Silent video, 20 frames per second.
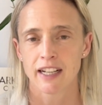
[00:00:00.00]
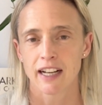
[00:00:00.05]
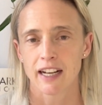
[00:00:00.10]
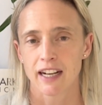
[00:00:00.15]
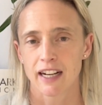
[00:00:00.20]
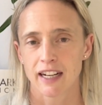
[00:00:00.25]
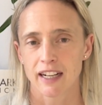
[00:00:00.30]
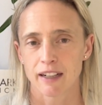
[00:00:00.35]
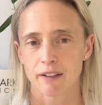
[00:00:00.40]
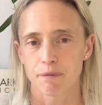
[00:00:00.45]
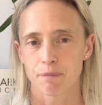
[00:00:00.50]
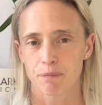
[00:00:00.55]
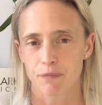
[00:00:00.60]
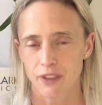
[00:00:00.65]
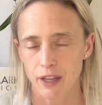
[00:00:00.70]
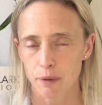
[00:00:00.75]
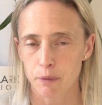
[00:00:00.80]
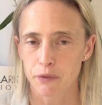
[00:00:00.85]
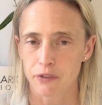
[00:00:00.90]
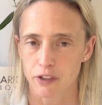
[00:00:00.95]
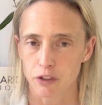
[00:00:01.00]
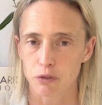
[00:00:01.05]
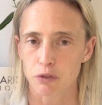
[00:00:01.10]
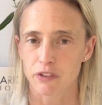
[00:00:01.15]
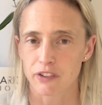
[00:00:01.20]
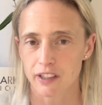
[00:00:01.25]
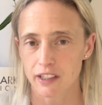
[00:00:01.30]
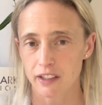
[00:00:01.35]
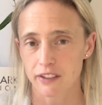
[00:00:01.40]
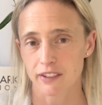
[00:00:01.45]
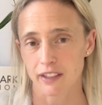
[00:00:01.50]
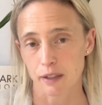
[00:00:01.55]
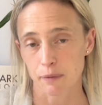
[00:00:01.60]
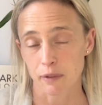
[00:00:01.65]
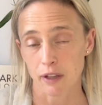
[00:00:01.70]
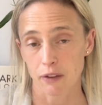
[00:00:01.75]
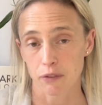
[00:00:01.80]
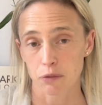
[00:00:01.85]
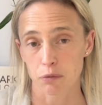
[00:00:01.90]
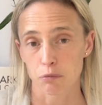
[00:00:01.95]
That was interesting. It seemed
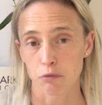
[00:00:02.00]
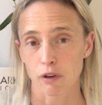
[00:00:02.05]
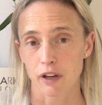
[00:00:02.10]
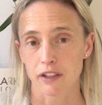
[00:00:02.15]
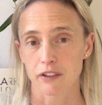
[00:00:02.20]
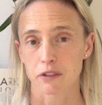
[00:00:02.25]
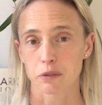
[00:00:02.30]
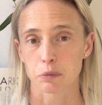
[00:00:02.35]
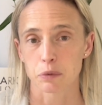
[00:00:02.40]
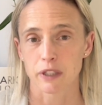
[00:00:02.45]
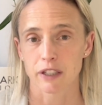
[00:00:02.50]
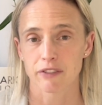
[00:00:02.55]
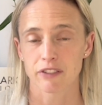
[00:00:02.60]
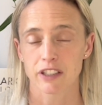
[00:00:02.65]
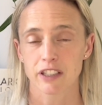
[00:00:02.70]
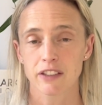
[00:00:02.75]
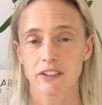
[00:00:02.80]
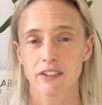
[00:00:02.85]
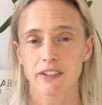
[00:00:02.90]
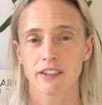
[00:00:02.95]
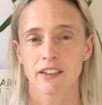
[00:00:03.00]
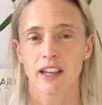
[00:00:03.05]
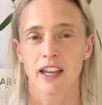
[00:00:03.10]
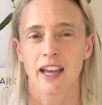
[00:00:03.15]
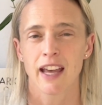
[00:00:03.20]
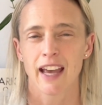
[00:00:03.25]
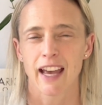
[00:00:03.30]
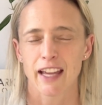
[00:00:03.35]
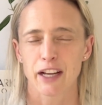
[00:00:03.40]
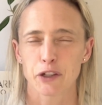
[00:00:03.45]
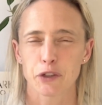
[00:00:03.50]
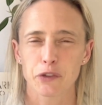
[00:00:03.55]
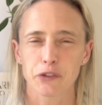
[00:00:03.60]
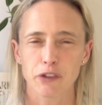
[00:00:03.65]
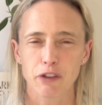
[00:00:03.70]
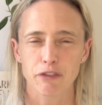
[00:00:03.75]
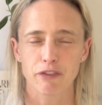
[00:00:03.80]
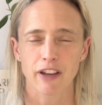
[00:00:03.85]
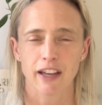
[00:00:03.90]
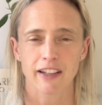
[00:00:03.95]
to have some reasonable evidence. And I
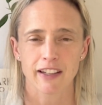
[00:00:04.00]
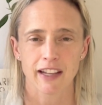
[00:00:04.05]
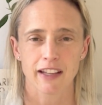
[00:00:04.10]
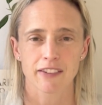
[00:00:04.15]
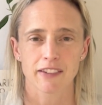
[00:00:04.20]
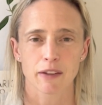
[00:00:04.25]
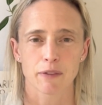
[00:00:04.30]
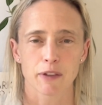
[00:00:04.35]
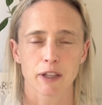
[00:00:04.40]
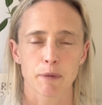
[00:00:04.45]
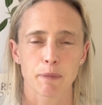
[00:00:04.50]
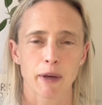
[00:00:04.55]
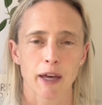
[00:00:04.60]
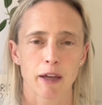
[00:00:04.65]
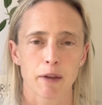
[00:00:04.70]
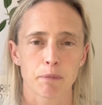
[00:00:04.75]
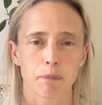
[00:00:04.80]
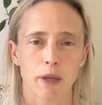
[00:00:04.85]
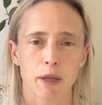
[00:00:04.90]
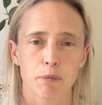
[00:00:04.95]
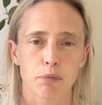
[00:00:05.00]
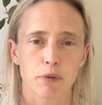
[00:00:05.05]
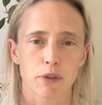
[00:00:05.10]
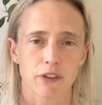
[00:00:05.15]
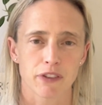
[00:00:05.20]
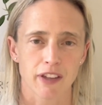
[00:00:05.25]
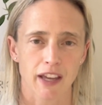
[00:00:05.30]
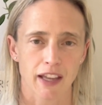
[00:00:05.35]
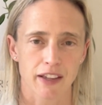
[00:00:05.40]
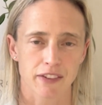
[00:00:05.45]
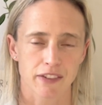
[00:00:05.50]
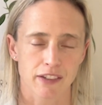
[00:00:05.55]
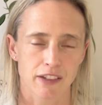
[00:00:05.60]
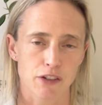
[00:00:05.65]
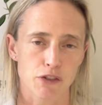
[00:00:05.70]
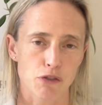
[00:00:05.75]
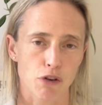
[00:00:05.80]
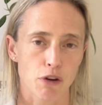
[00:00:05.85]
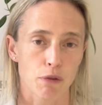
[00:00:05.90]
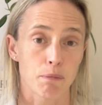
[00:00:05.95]
also found out something about people with Down
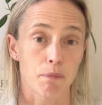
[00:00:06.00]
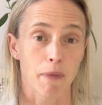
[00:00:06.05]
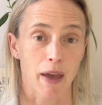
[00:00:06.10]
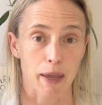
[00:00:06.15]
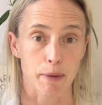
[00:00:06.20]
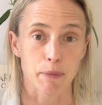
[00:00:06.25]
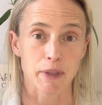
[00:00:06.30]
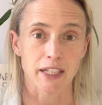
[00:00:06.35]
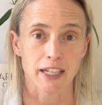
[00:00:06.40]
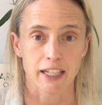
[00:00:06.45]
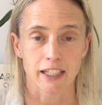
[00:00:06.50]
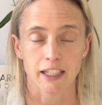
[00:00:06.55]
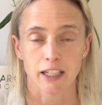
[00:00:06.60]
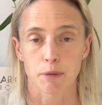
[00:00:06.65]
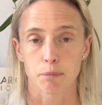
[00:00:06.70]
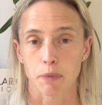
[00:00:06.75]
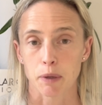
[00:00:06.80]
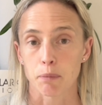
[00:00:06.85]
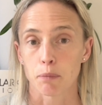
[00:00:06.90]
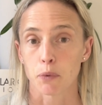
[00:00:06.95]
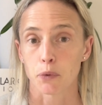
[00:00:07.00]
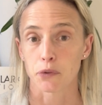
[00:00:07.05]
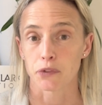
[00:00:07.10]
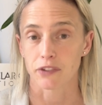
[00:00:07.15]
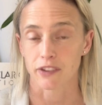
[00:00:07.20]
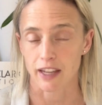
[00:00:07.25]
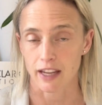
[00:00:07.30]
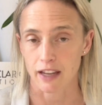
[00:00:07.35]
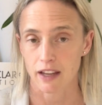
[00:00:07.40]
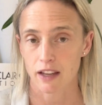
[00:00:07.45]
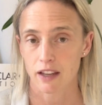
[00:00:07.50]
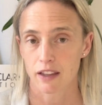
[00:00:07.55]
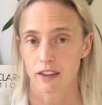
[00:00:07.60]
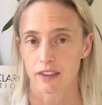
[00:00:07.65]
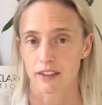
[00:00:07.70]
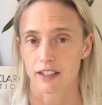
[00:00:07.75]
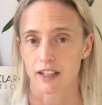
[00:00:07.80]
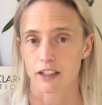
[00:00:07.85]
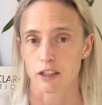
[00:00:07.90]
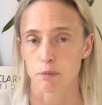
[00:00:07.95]
syndrome maybe needing a bit more zinc
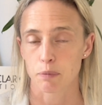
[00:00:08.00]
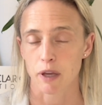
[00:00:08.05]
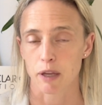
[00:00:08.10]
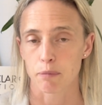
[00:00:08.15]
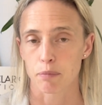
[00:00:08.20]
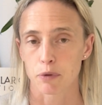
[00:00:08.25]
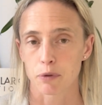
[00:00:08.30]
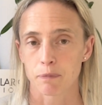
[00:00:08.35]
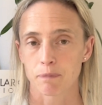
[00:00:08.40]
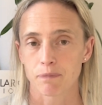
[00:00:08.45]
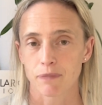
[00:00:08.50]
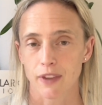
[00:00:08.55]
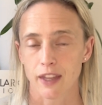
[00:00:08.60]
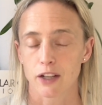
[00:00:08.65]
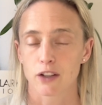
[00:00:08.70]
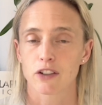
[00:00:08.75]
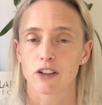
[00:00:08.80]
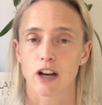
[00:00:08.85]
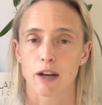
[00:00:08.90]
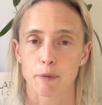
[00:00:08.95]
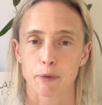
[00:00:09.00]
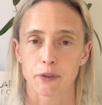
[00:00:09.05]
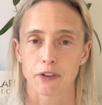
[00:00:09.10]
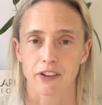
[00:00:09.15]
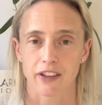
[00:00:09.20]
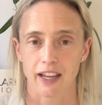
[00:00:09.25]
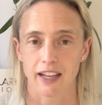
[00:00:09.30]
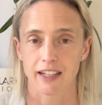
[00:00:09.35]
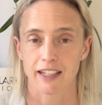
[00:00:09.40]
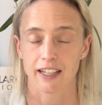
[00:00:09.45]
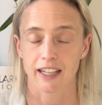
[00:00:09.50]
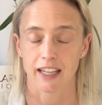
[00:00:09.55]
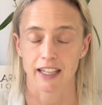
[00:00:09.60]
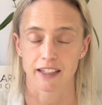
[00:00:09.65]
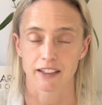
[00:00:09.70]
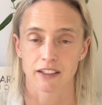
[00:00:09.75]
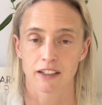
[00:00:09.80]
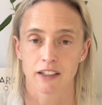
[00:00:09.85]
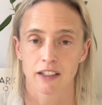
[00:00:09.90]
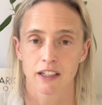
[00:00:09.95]
than other people. And I'll come on to that
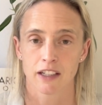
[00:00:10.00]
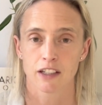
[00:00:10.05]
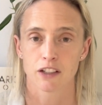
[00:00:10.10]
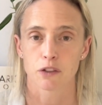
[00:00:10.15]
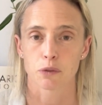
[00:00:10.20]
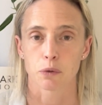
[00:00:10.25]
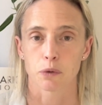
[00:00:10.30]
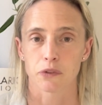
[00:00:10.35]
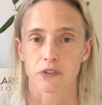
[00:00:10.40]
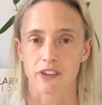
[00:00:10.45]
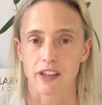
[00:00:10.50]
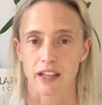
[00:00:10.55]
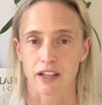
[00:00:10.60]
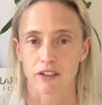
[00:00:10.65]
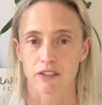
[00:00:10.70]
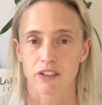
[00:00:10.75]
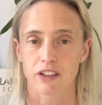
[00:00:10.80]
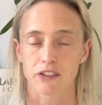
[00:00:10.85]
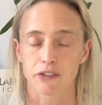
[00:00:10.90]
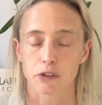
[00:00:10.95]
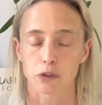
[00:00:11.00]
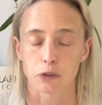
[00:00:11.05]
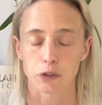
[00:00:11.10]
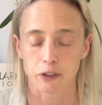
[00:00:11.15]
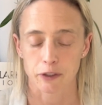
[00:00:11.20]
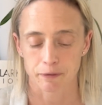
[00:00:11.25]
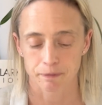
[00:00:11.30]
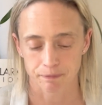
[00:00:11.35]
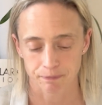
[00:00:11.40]
again towards the end of this talk.